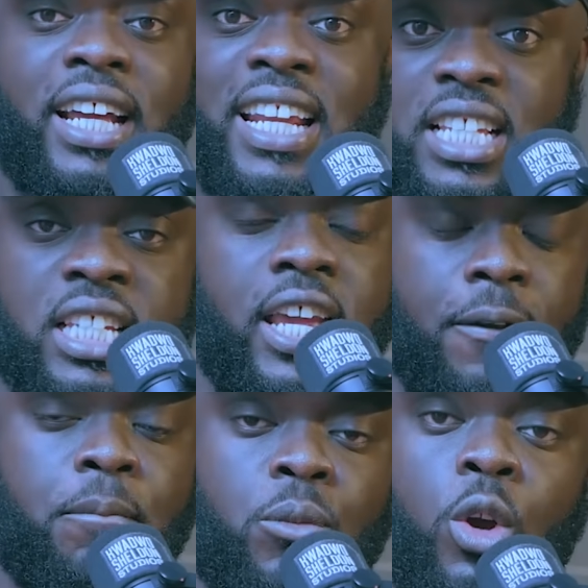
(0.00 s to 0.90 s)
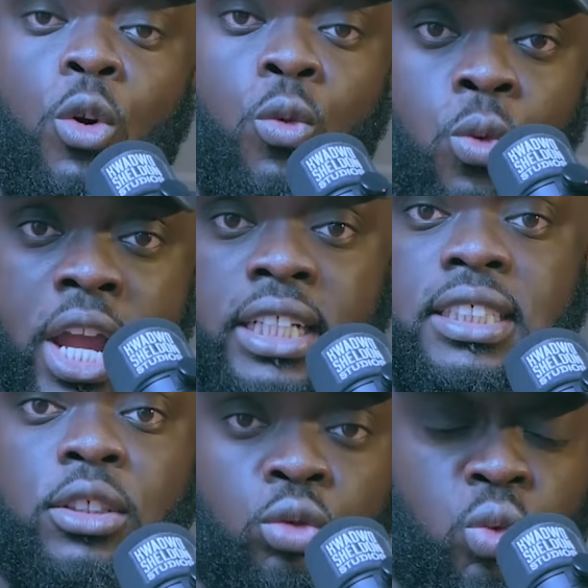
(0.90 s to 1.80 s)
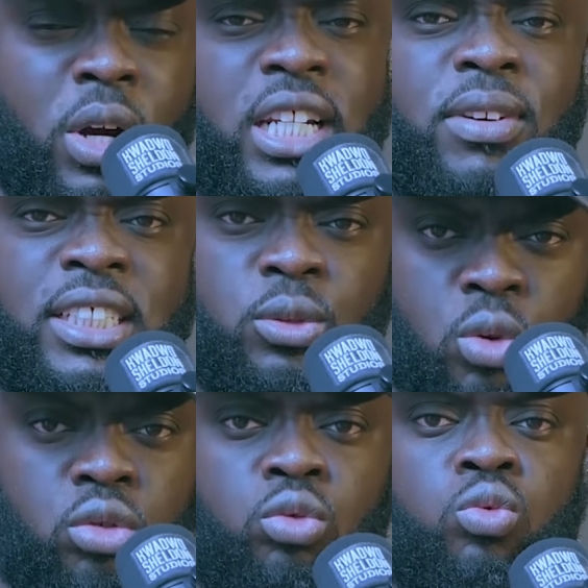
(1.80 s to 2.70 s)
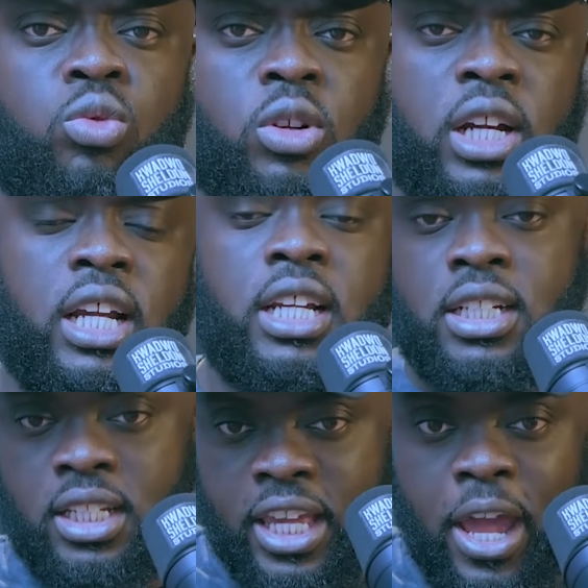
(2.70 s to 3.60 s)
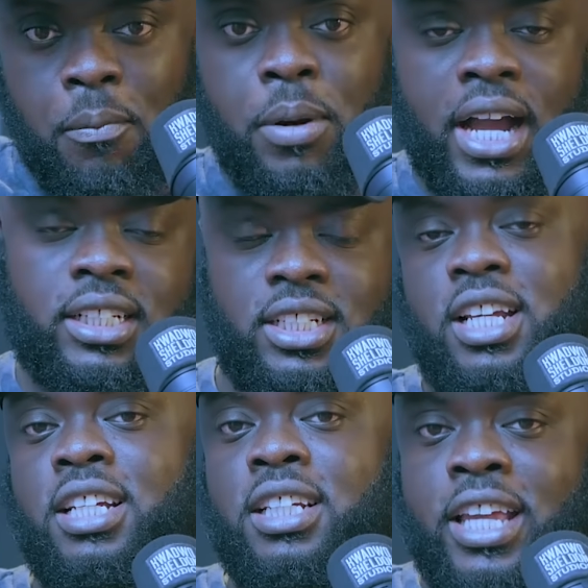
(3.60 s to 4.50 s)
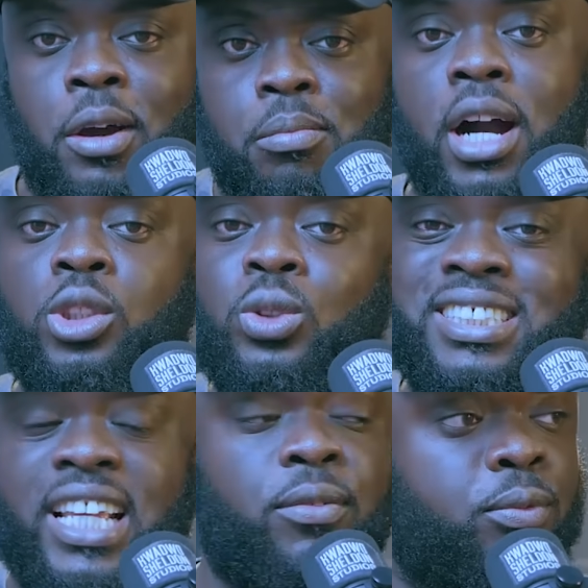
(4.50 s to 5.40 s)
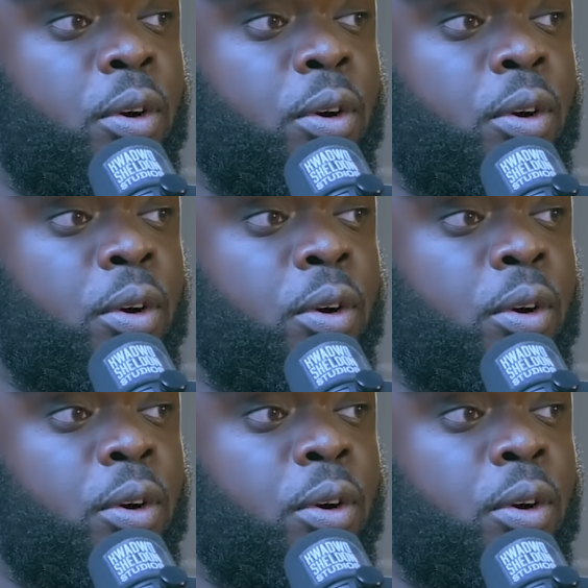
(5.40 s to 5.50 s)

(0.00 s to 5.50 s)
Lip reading: than a year, where she did do whatever she want to do. Came back to serve